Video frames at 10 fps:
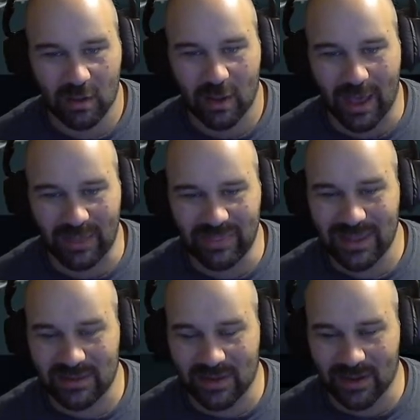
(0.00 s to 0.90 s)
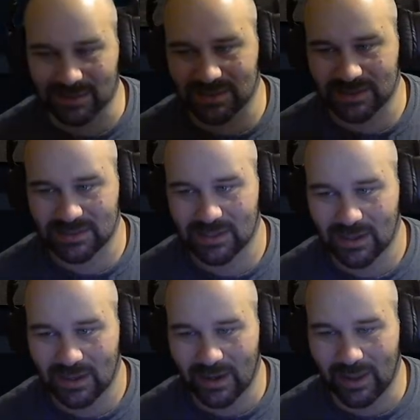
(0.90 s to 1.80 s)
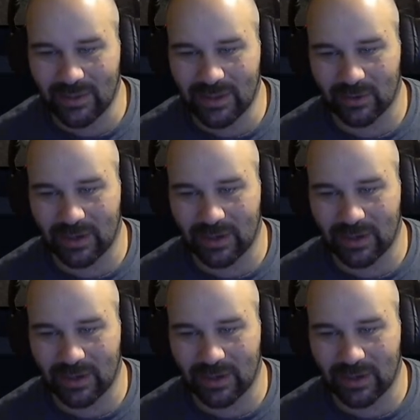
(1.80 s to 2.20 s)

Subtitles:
I think it does. I think it